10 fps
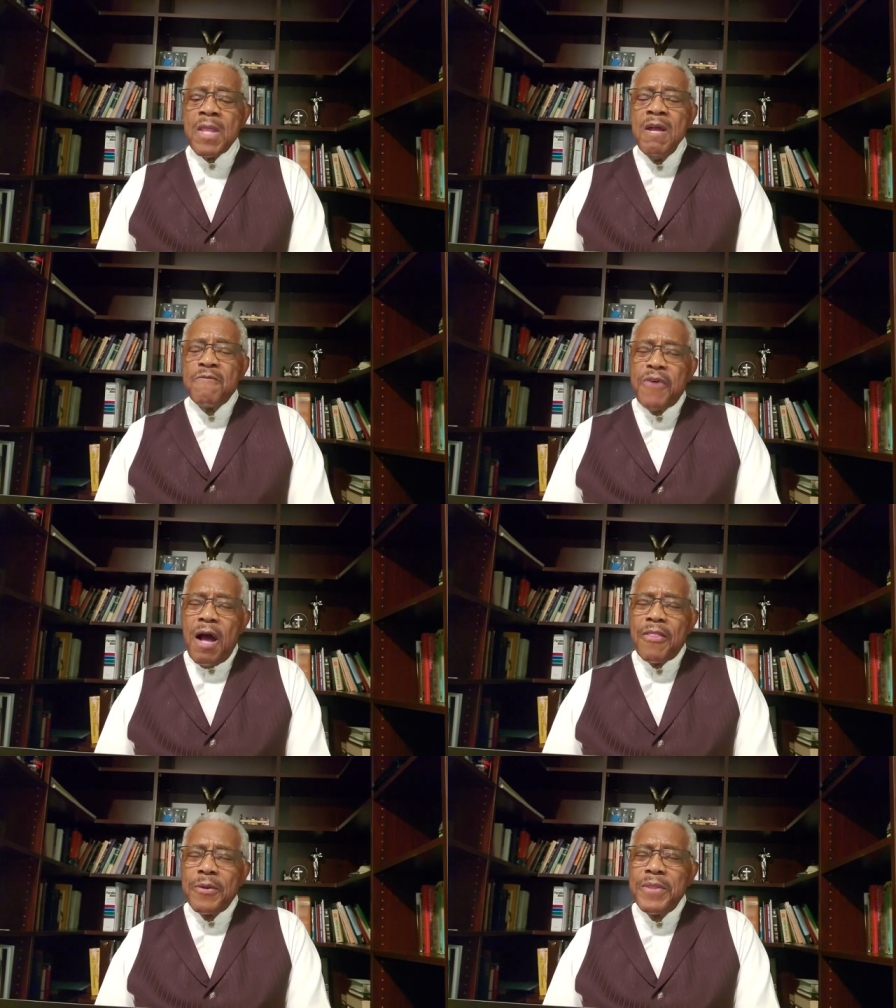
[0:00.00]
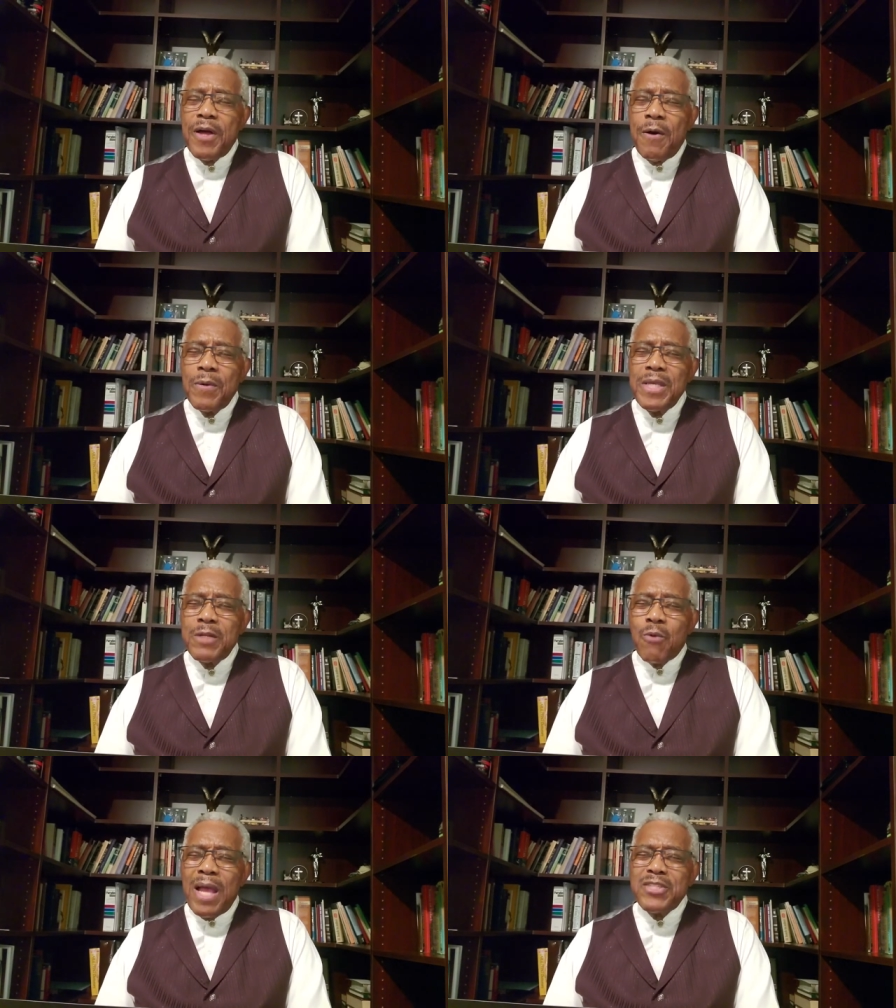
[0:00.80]
Father, in the holy
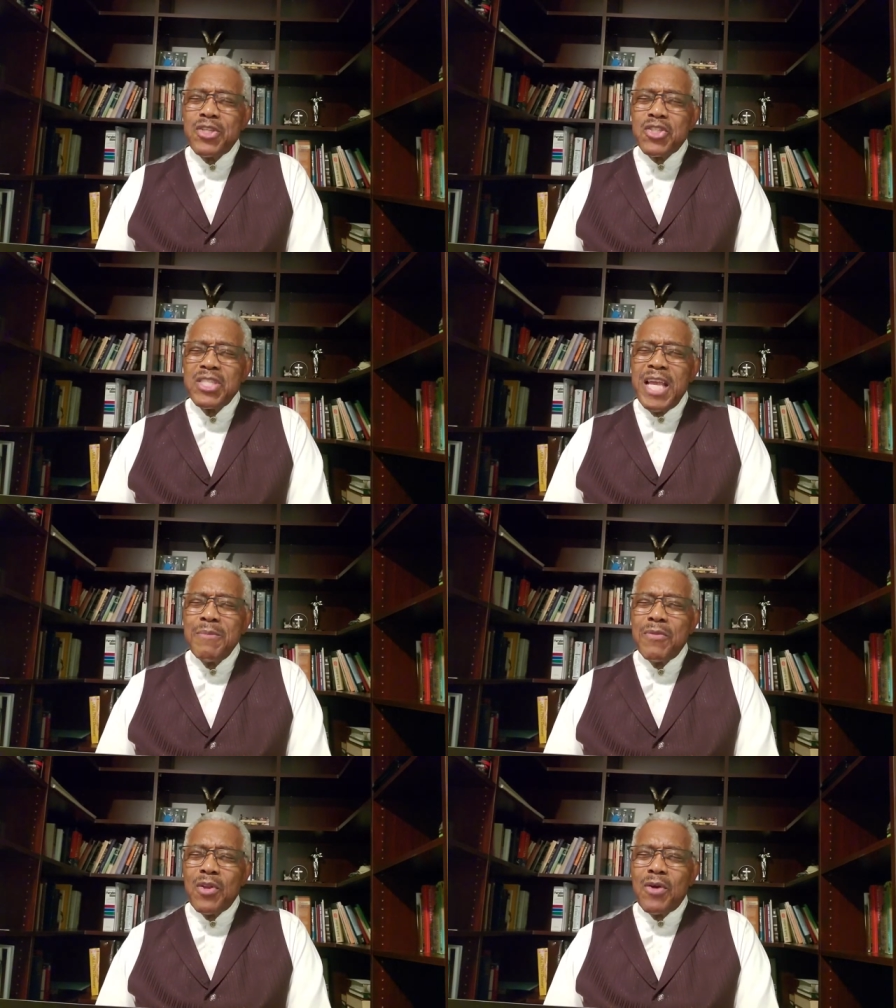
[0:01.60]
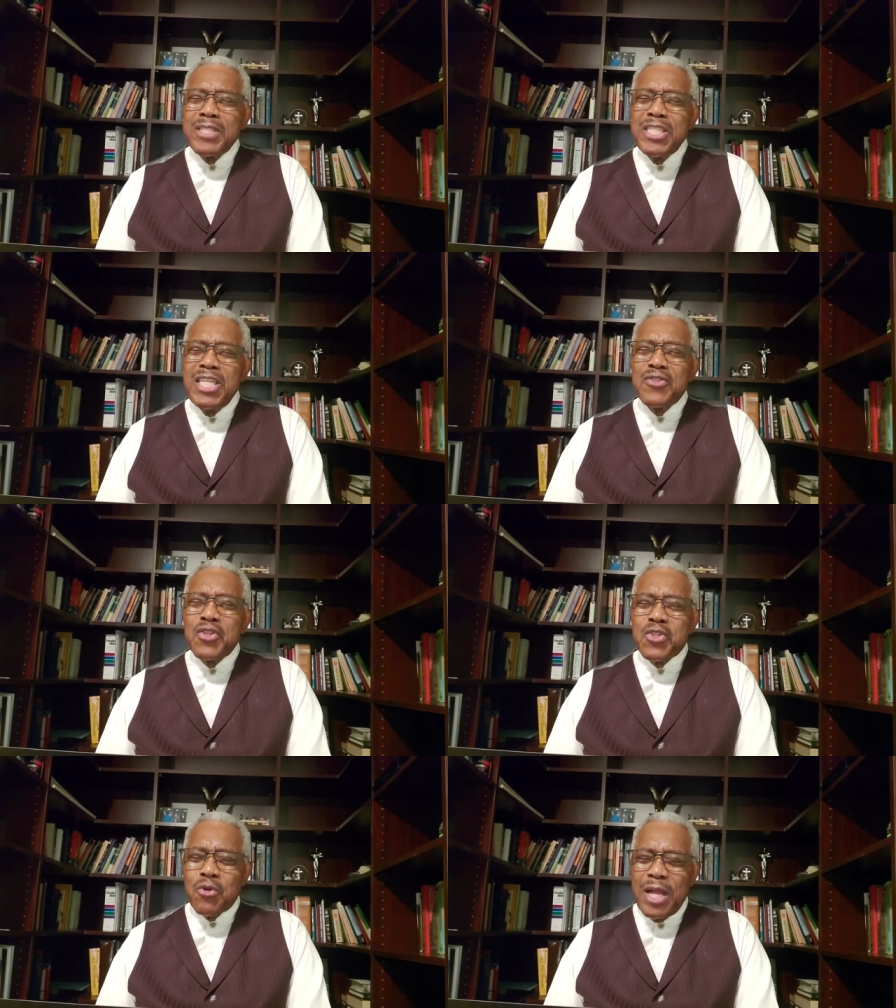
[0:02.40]
and righteous name of the Lord
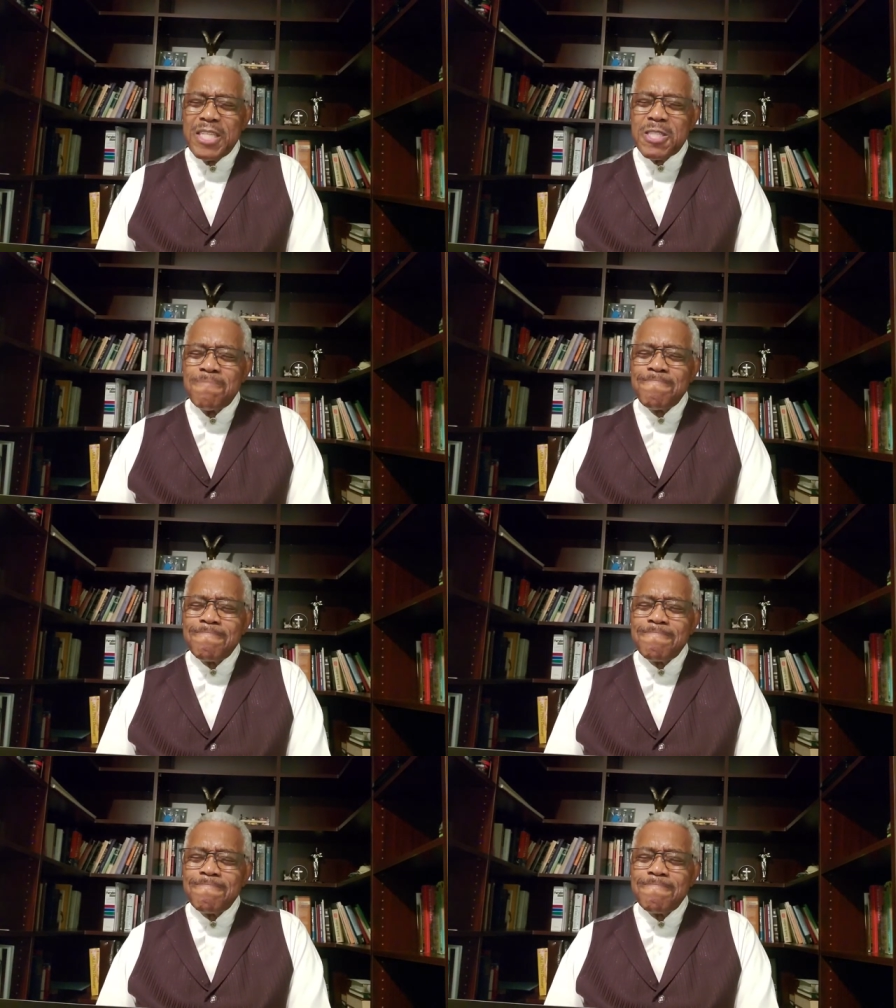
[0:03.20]
Jesus Christ,